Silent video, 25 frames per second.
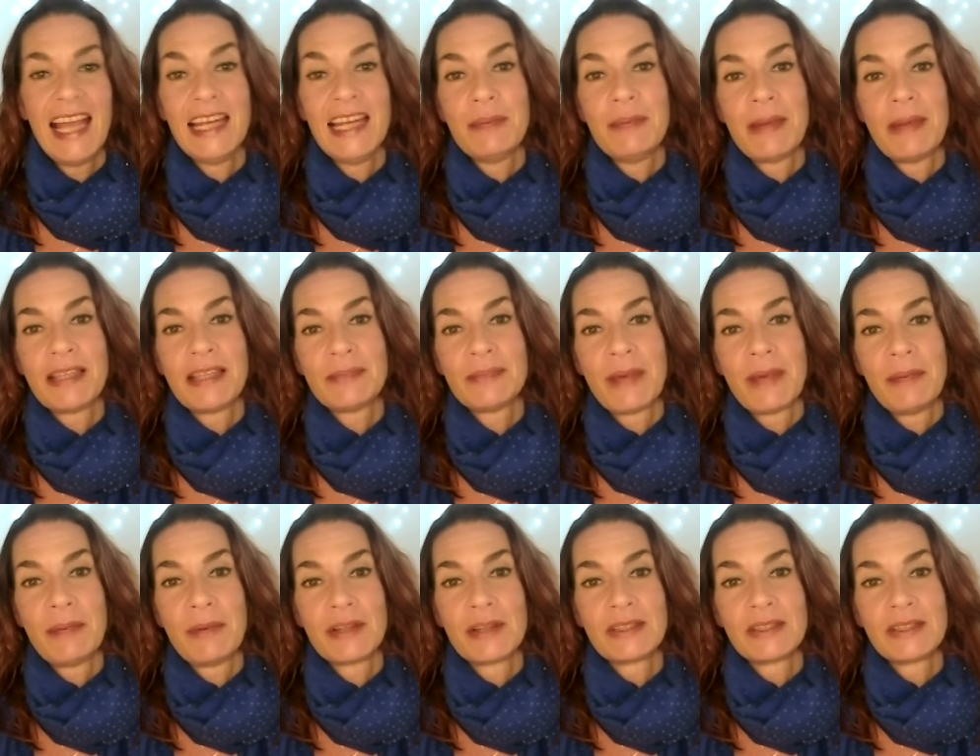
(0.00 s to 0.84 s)
in the best
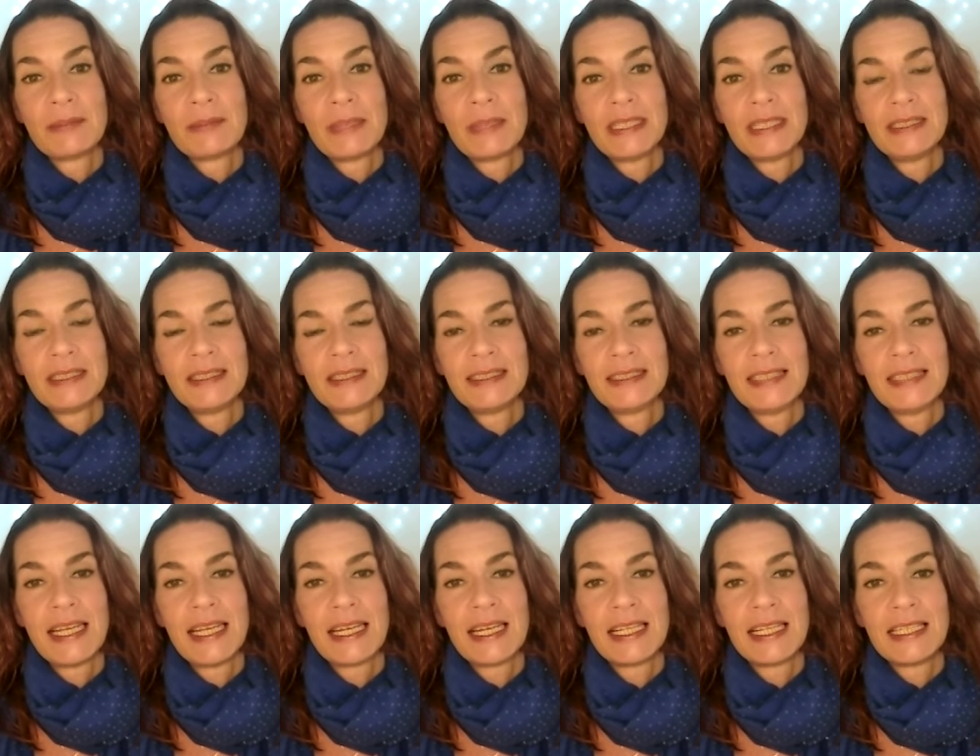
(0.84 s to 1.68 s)
way possible,
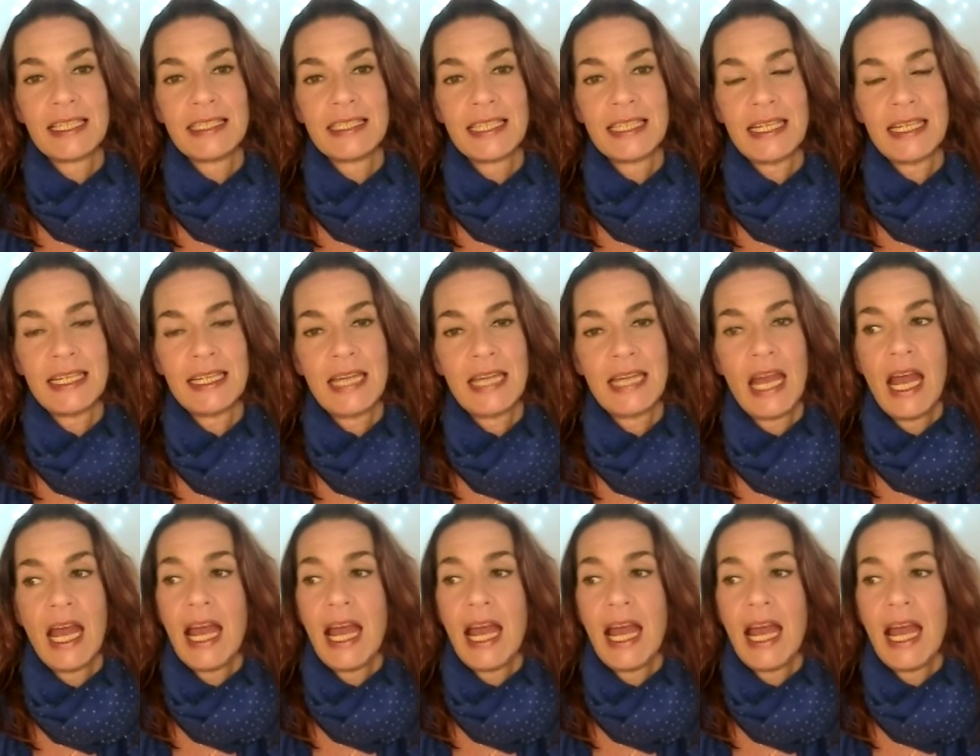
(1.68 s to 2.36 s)
Sekanate.